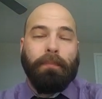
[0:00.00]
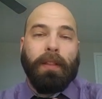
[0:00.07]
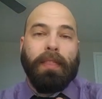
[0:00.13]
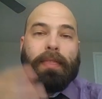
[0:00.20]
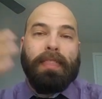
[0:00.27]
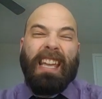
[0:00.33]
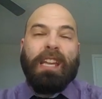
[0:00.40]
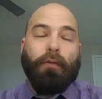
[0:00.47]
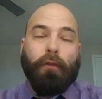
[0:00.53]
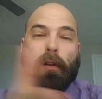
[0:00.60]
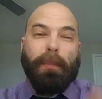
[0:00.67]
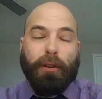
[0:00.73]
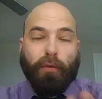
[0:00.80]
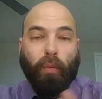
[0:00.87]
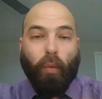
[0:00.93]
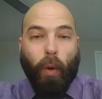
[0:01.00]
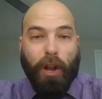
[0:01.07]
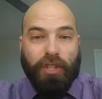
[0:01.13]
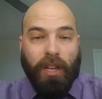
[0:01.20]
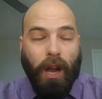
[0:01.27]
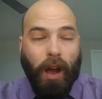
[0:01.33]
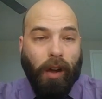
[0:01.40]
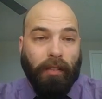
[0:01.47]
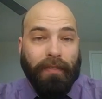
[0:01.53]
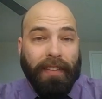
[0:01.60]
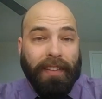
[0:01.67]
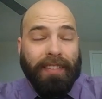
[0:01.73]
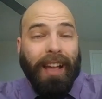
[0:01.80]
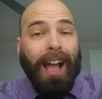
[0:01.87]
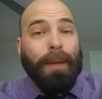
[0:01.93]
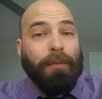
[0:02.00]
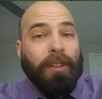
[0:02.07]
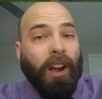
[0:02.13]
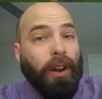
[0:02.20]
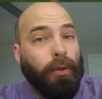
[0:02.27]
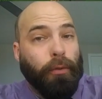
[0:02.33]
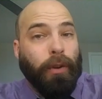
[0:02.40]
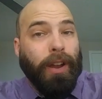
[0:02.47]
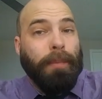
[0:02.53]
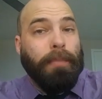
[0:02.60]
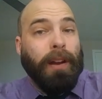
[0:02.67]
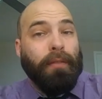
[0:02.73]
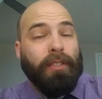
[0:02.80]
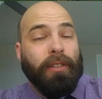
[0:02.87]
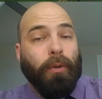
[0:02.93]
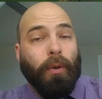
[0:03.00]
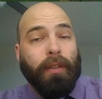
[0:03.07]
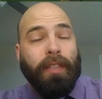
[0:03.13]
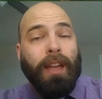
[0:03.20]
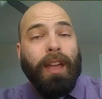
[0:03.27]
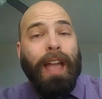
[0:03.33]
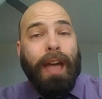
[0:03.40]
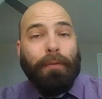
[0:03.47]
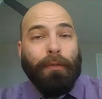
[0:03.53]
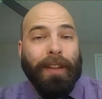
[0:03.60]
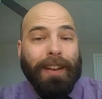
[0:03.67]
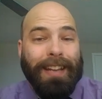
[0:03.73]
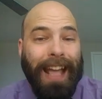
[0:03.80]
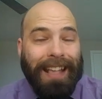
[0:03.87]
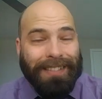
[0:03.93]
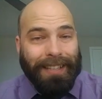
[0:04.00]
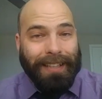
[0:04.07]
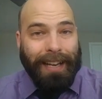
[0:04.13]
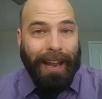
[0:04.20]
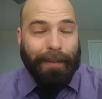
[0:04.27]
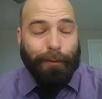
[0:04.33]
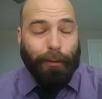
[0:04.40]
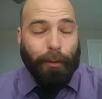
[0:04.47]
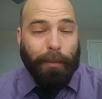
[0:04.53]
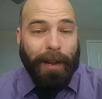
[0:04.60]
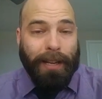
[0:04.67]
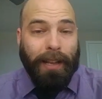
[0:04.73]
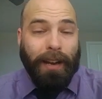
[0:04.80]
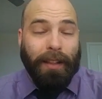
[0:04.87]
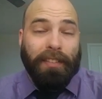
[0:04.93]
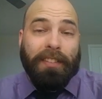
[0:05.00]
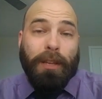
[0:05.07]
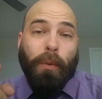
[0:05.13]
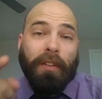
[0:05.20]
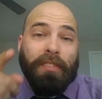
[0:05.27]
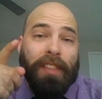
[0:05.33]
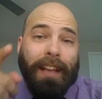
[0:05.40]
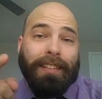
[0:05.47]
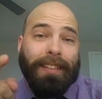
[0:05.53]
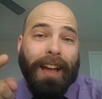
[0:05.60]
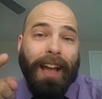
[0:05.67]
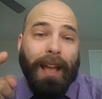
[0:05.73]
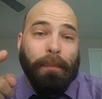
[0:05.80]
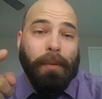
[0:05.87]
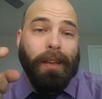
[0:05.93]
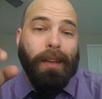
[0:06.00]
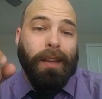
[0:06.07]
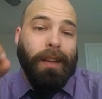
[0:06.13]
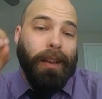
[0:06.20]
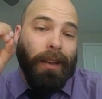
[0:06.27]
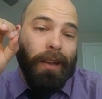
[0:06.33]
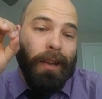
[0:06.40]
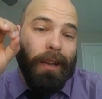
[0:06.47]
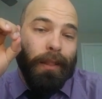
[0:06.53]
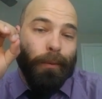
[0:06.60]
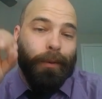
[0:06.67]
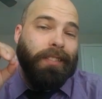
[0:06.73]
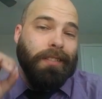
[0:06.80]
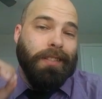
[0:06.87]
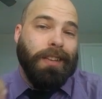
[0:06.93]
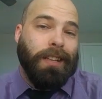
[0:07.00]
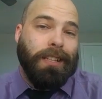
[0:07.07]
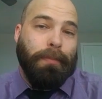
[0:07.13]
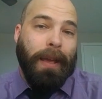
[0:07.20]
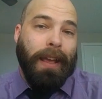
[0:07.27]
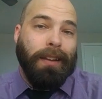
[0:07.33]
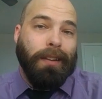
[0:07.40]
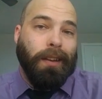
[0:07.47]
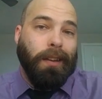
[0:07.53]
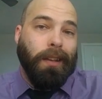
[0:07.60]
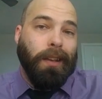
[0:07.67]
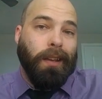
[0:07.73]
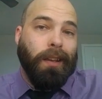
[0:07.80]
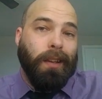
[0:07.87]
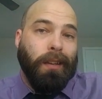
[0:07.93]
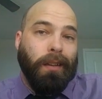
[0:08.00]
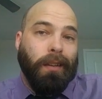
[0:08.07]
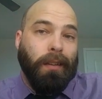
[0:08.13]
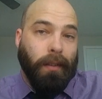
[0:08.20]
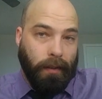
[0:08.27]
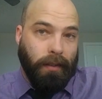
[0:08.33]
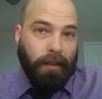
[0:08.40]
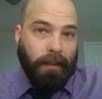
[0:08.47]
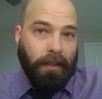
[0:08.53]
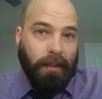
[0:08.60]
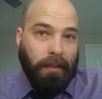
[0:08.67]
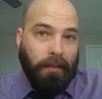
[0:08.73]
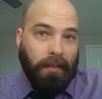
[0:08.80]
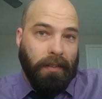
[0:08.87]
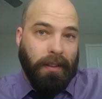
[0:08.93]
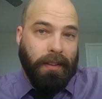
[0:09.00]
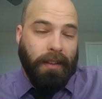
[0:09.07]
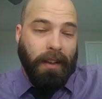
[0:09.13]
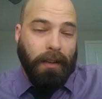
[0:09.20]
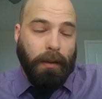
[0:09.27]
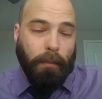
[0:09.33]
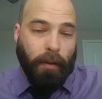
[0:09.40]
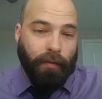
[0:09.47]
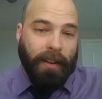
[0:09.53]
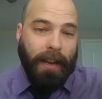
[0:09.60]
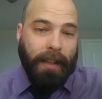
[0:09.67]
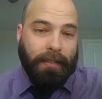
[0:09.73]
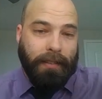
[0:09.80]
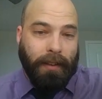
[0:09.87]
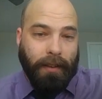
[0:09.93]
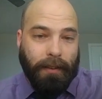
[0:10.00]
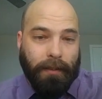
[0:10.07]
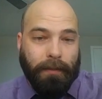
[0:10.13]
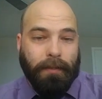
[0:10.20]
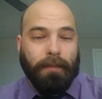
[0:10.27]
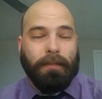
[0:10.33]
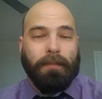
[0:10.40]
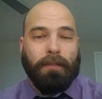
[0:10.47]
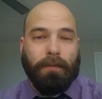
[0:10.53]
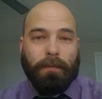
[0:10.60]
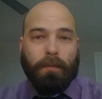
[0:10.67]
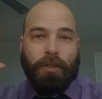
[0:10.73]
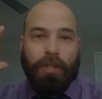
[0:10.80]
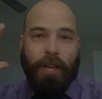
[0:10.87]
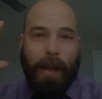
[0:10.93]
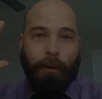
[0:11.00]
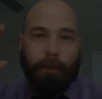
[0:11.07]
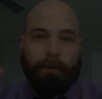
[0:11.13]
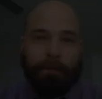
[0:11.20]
But thank you very much for watching all of this. I'm Karhu, the Great Bear of the North. Have a fantastic day, everybody, and I'll see you all next time in the recently expanded Kingdom of Venetia. Ciao.